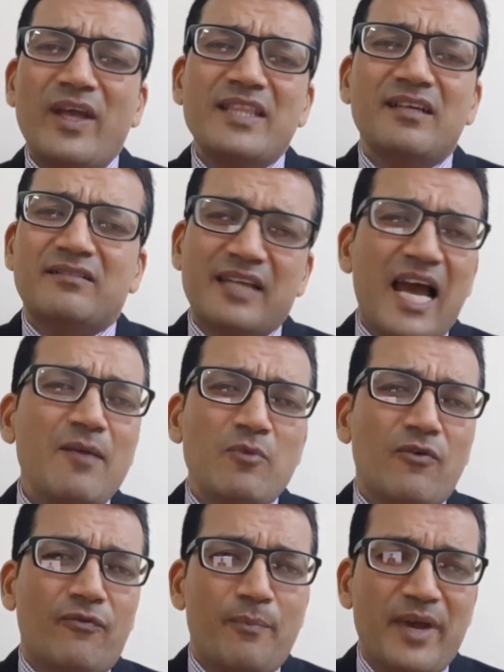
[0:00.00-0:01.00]
when the time
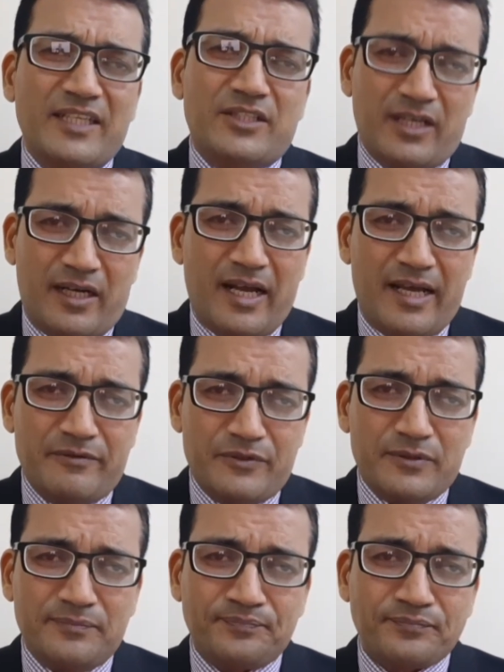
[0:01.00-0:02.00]
of match arrives,